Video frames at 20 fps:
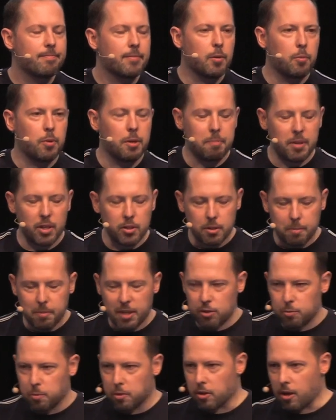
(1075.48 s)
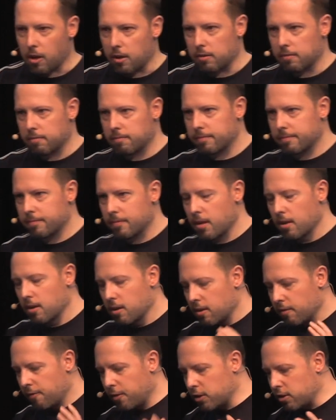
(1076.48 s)
that we built the benchmark on?
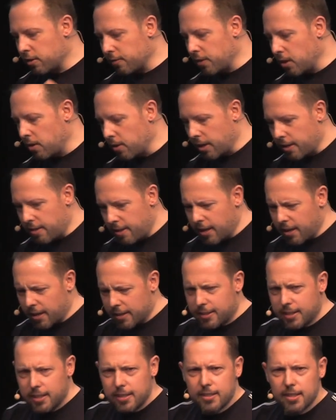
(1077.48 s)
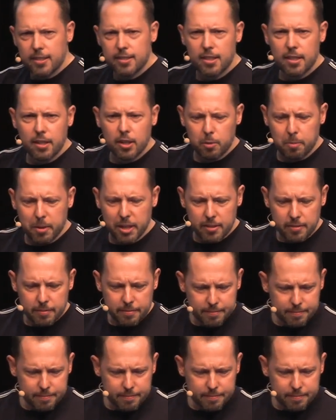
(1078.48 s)
First of all, and I think I teased this a little bit,